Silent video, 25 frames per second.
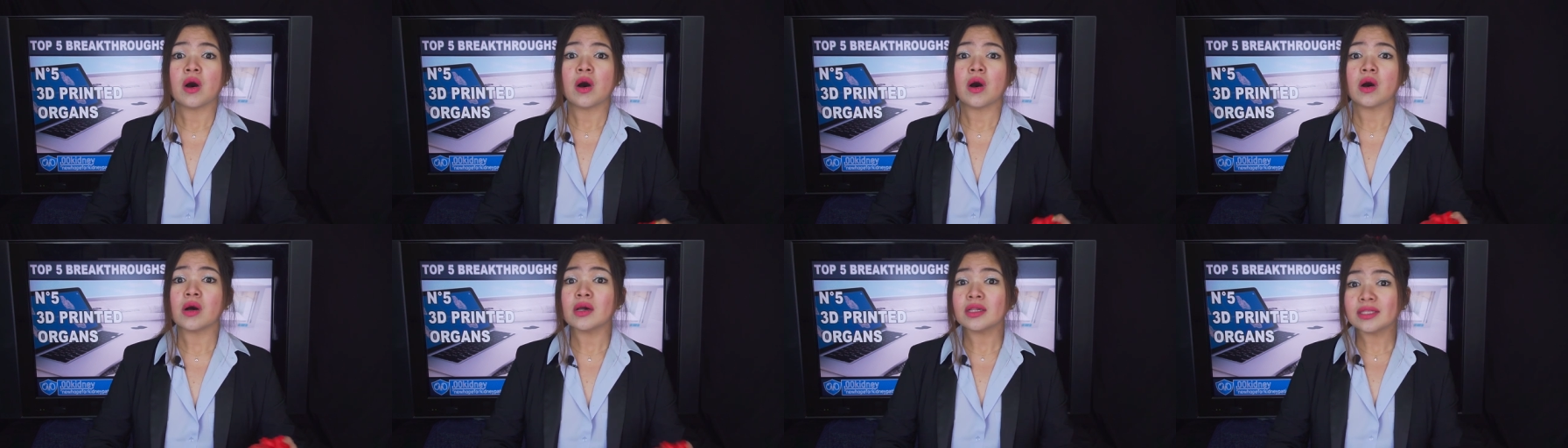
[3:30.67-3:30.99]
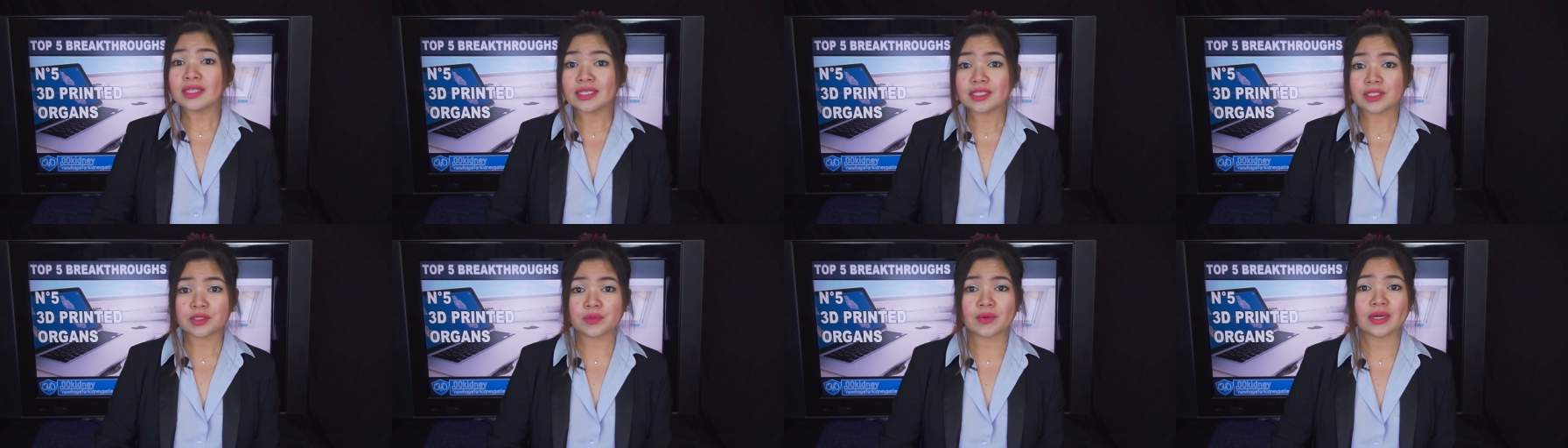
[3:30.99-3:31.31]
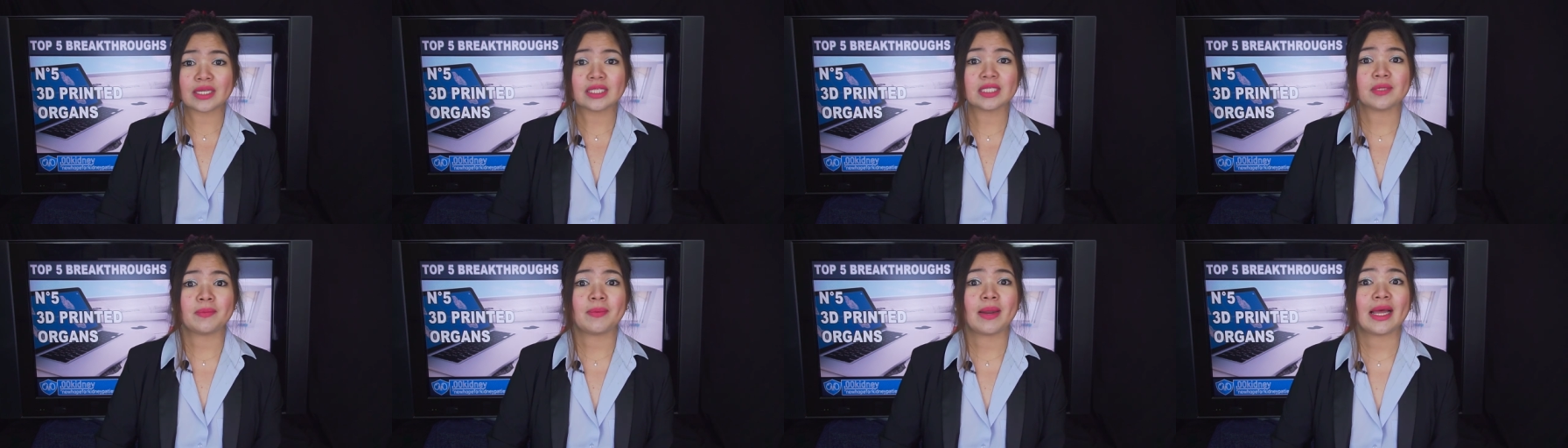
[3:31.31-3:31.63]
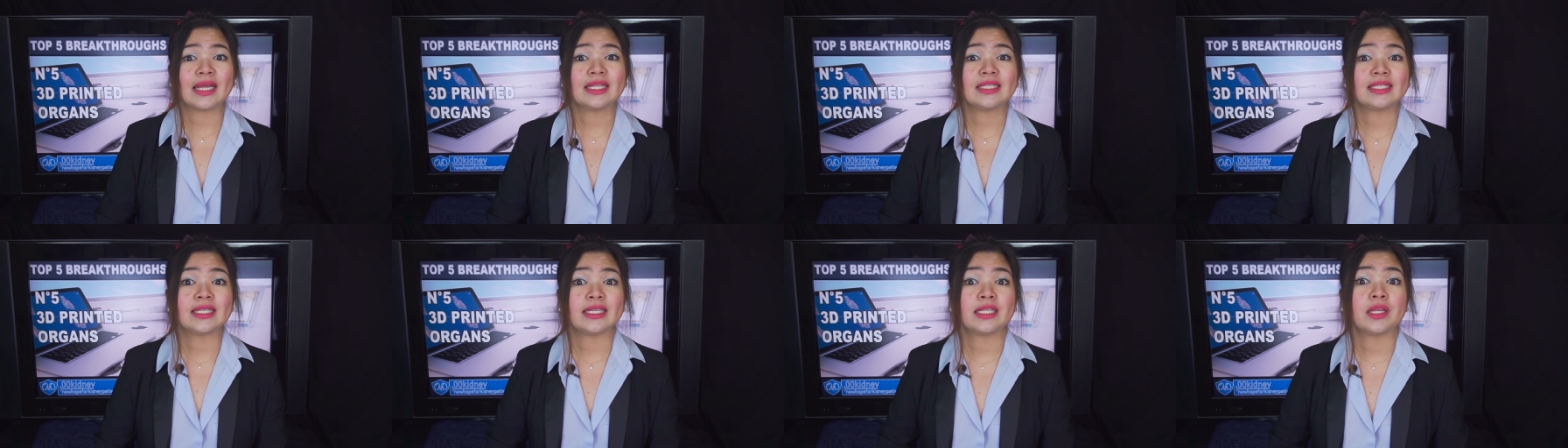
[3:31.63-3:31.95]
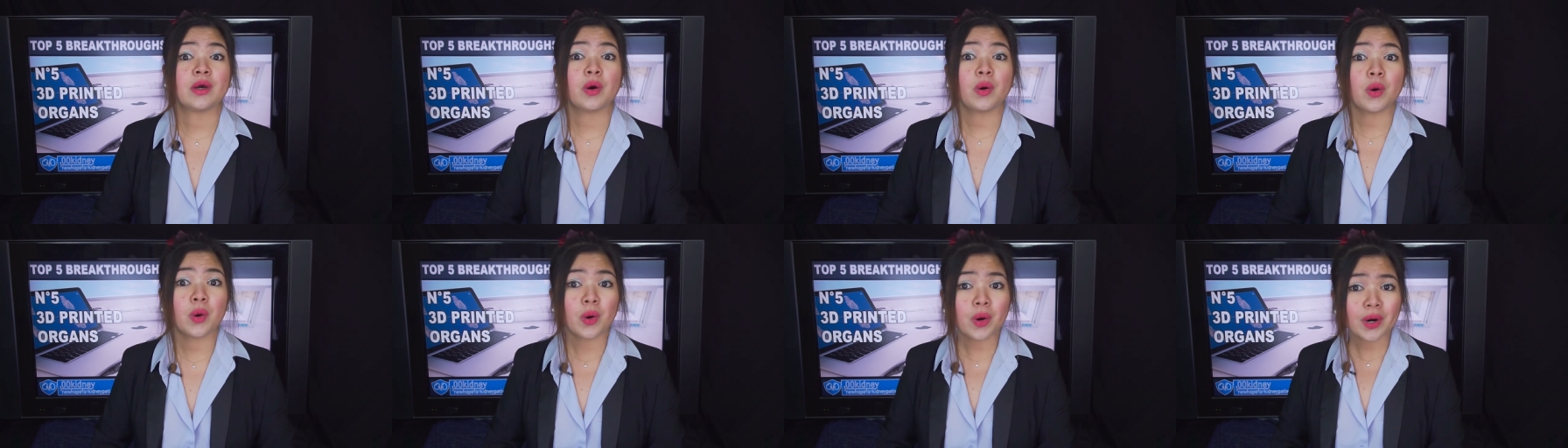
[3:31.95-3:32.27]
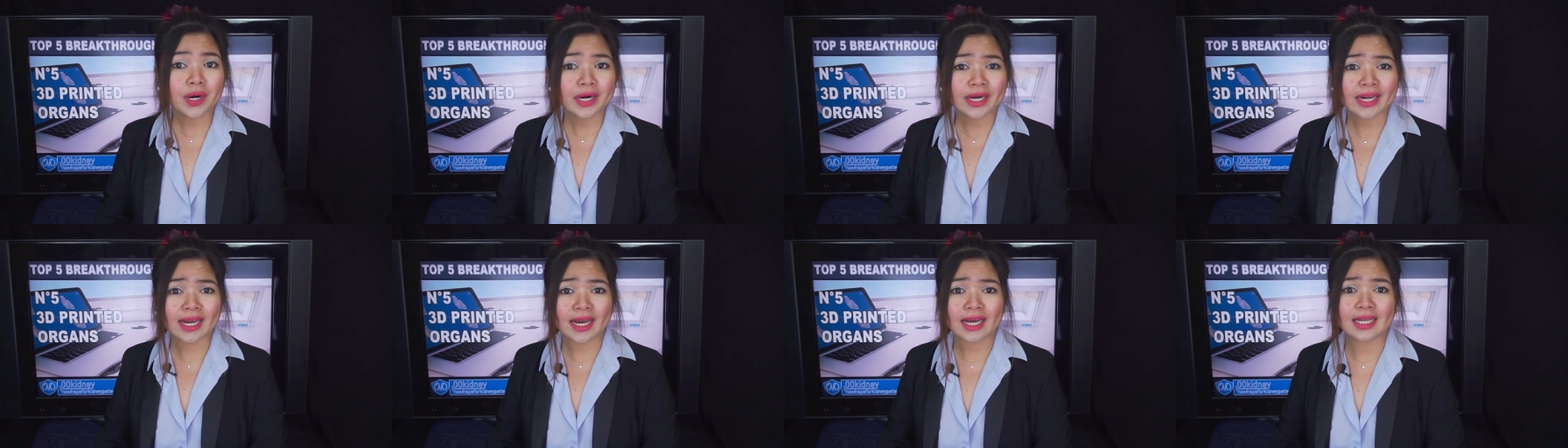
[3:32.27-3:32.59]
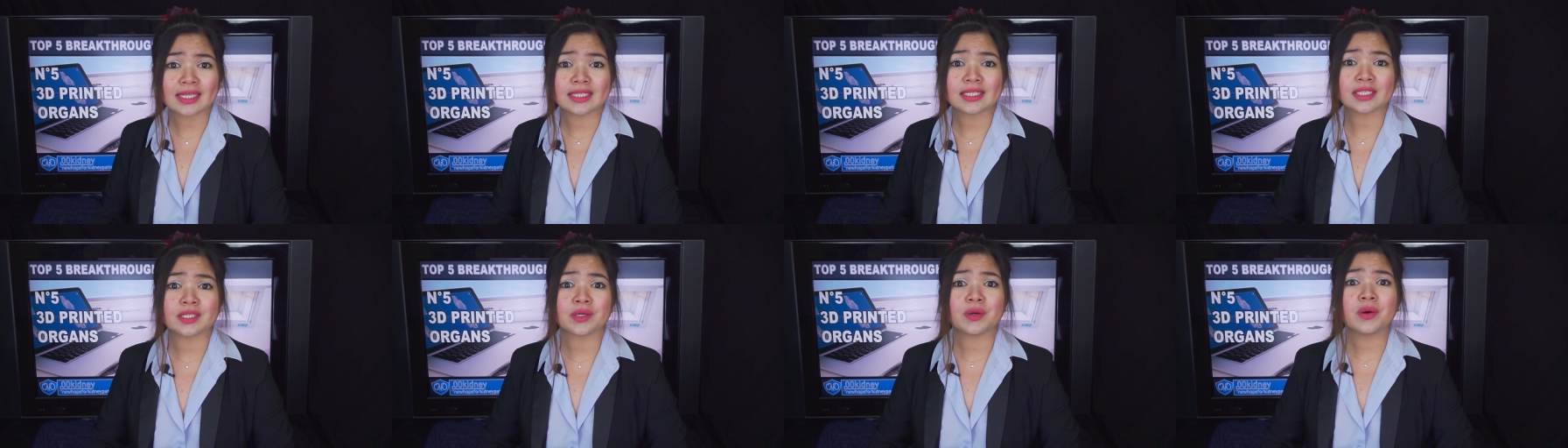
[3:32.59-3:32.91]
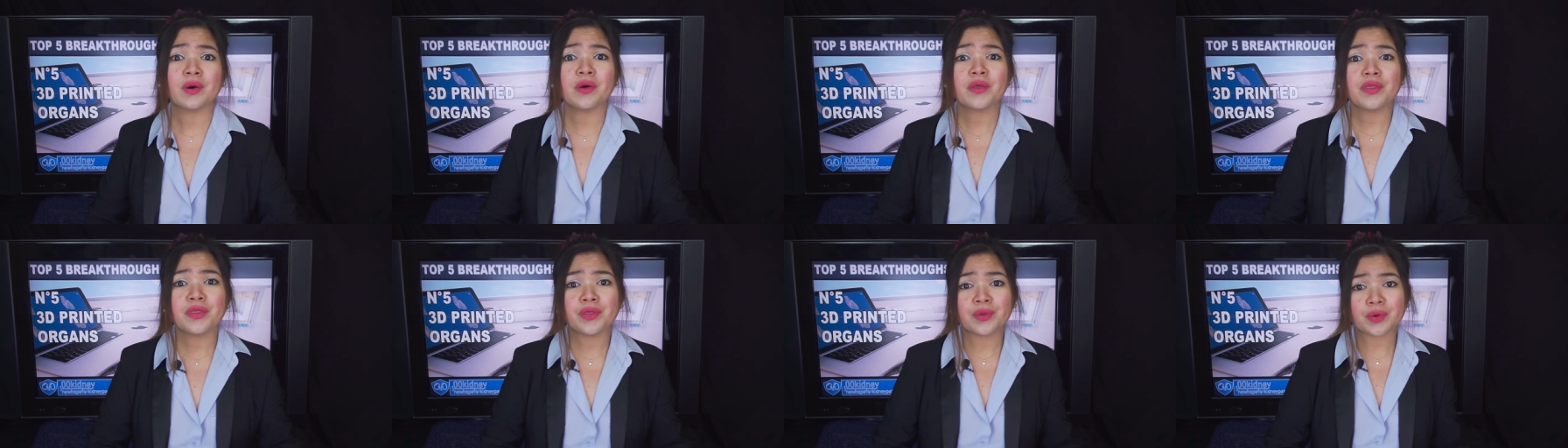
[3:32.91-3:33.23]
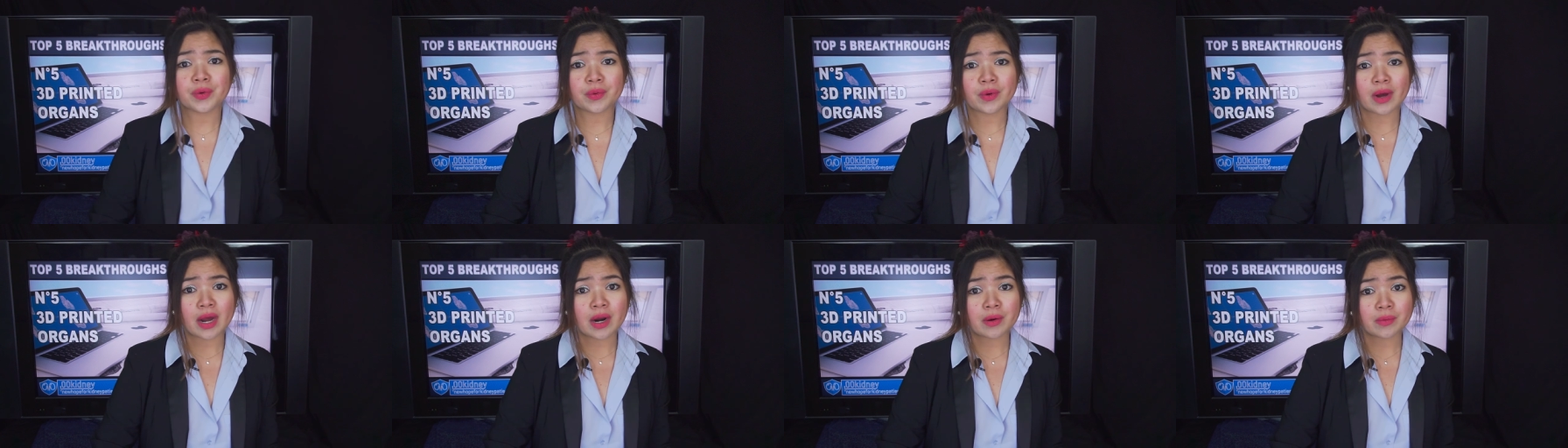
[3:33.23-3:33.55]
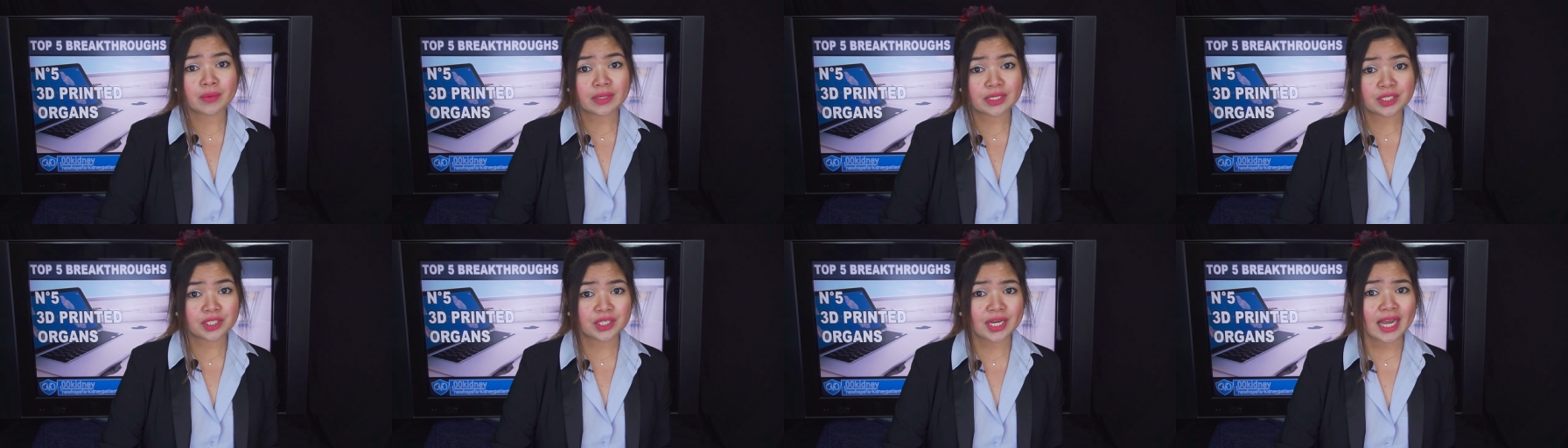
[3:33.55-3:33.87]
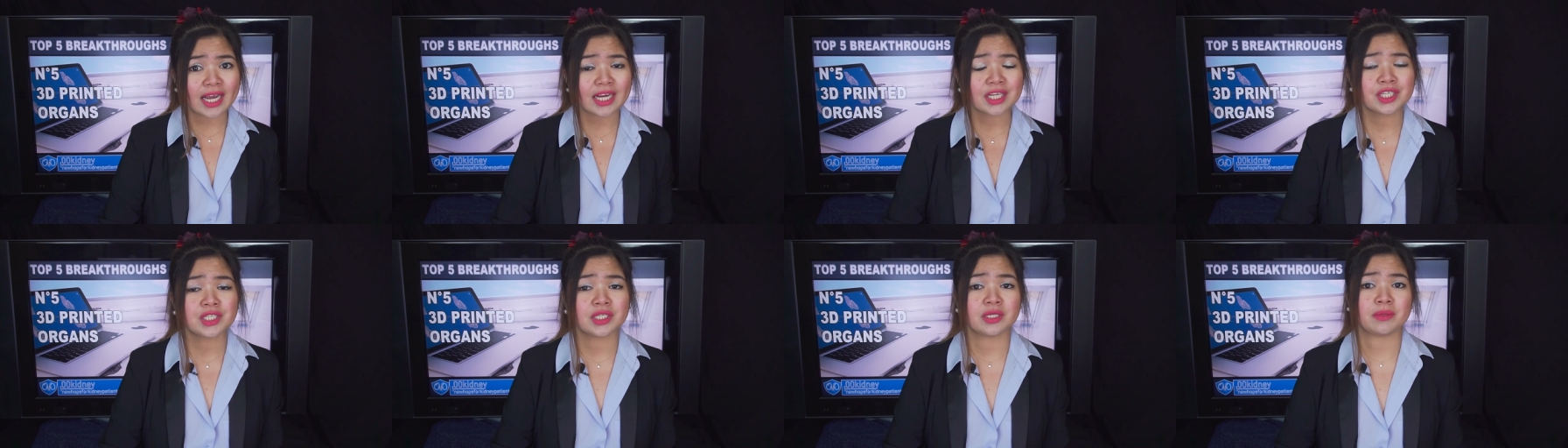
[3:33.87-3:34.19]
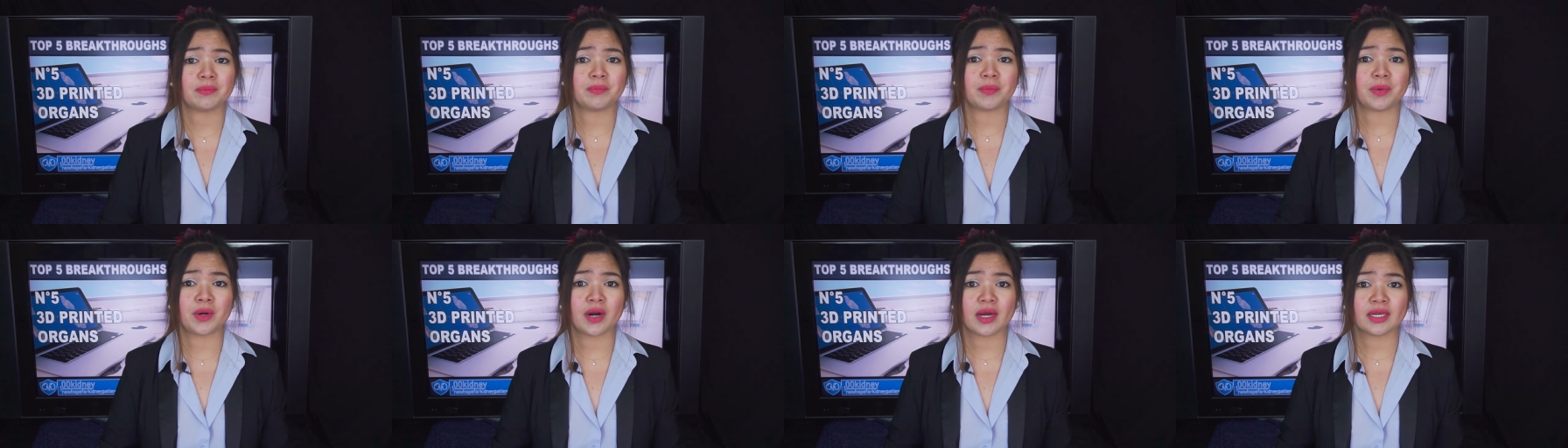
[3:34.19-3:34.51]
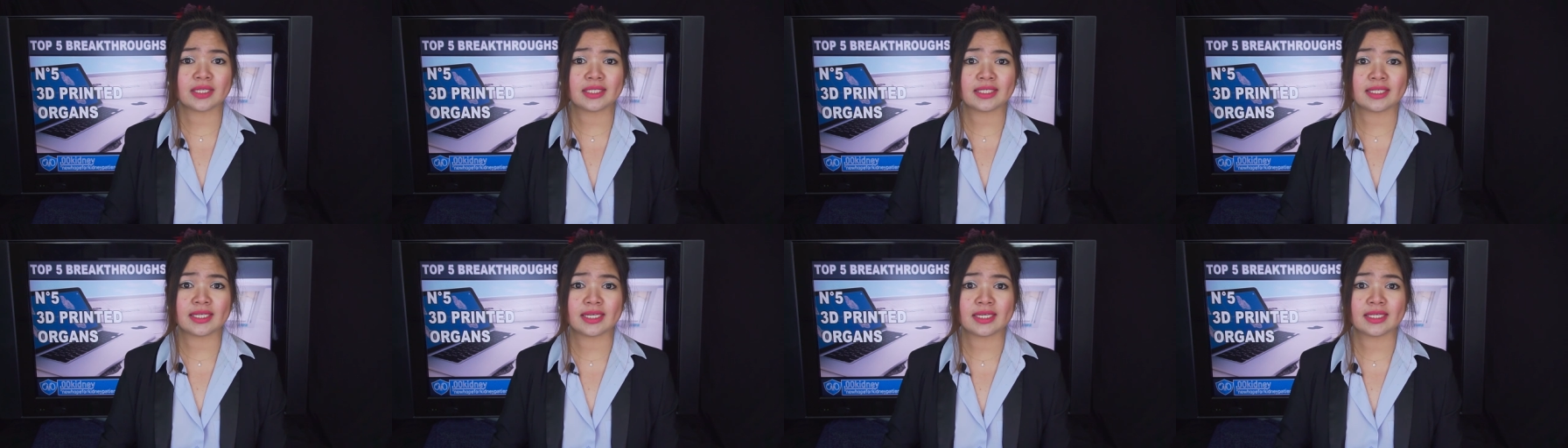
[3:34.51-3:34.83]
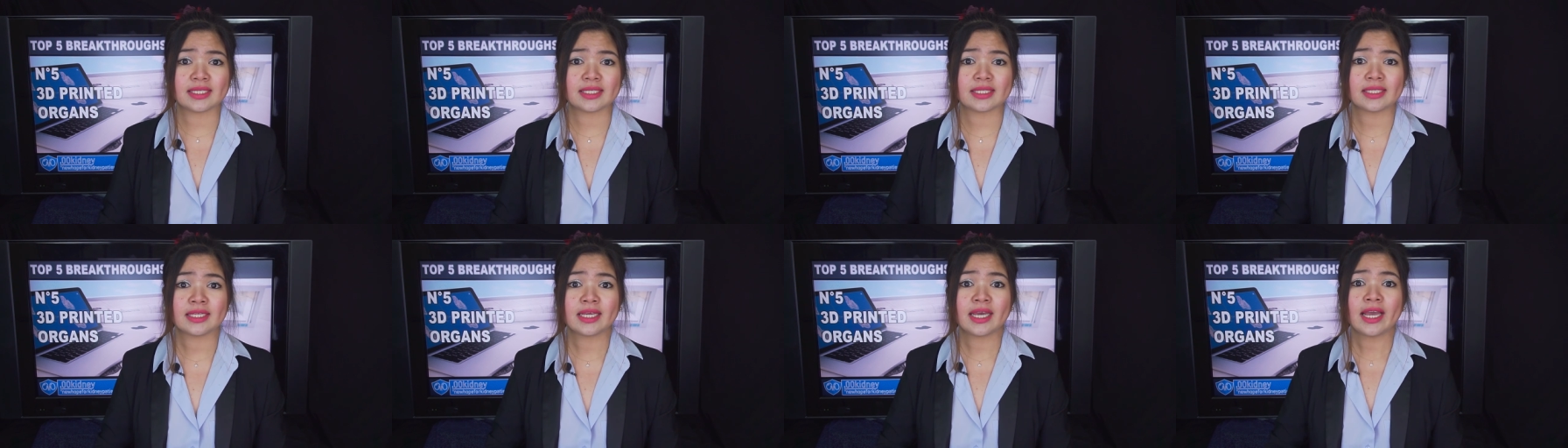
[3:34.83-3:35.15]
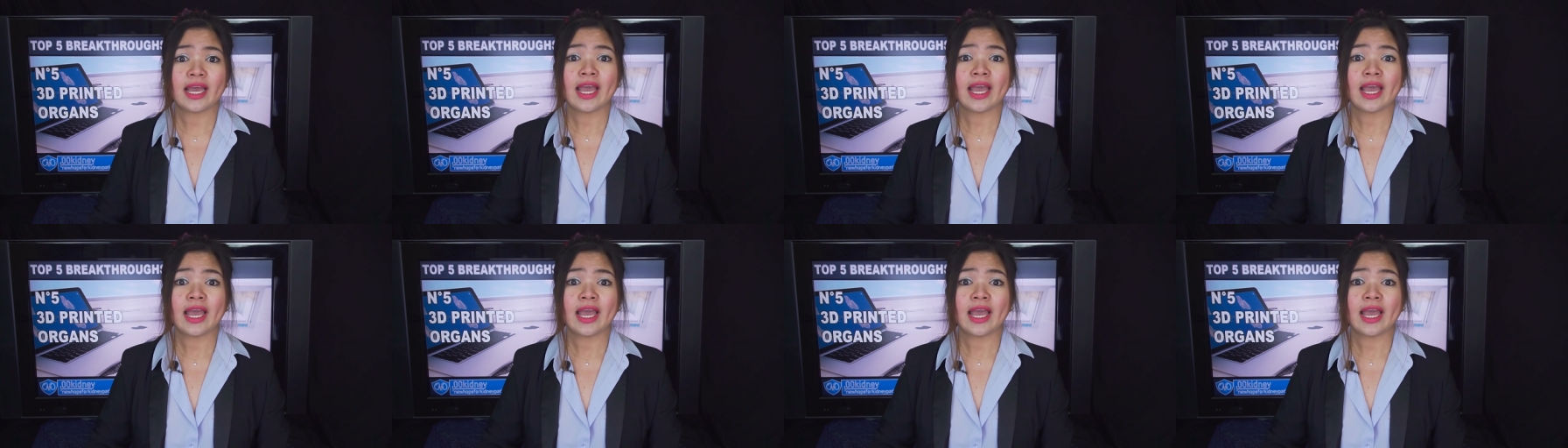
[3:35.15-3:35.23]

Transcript: All the transplanted organs go through a rejection process